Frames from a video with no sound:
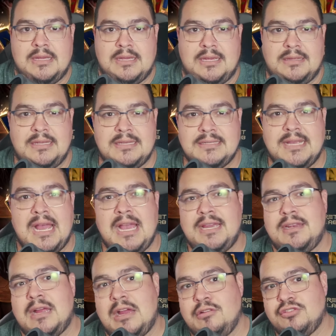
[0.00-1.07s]
In this
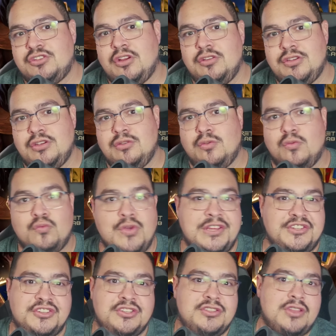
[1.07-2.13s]
guide, I'll show you
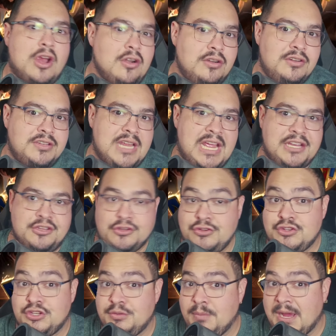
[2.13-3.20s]
which starter deck you
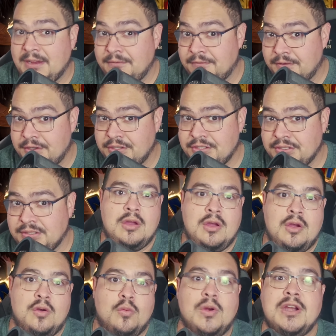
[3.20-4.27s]
should buy first,
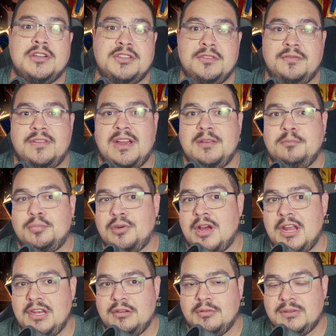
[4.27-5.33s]
where to find
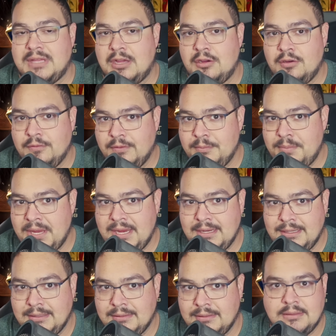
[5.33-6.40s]
product without
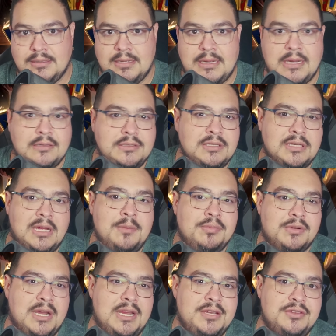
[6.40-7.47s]
overpaying, how to
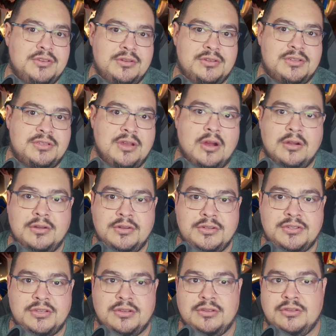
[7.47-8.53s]
upgrade your
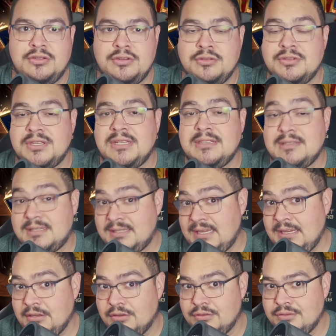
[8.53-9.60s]
starters using
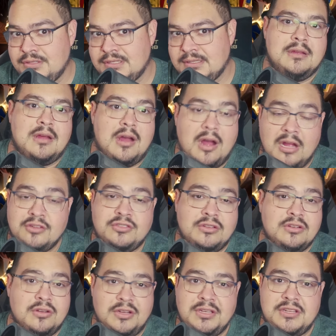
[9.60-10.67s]
singles. Also
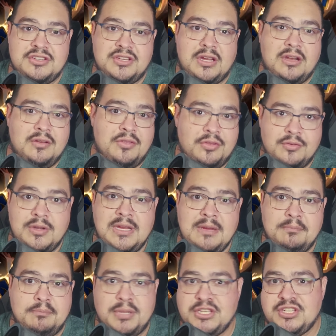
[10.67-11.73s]
going to share 3
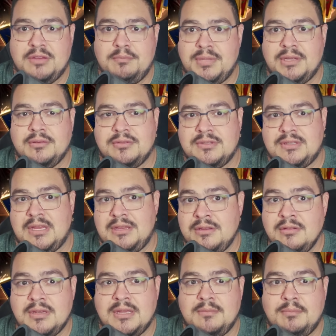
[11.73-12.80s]
budget builds that
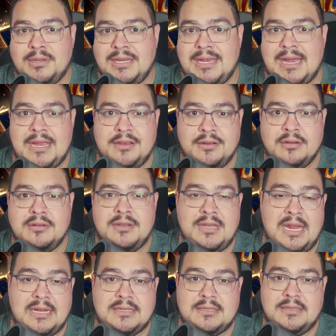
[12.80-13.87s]
you can play at your
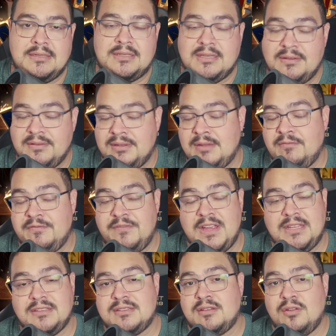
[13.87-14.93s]
Nexus
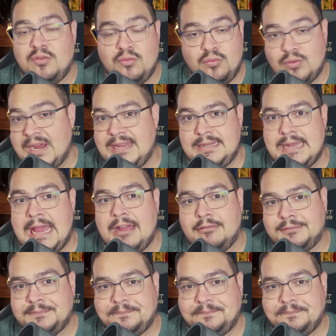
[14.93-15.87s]
events right now.